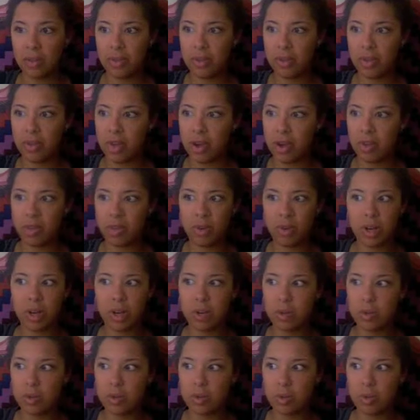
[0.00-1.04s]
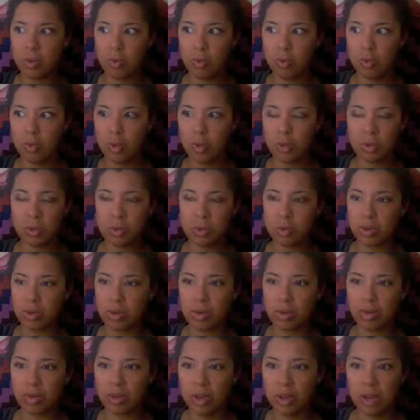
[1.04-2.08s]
There was sort of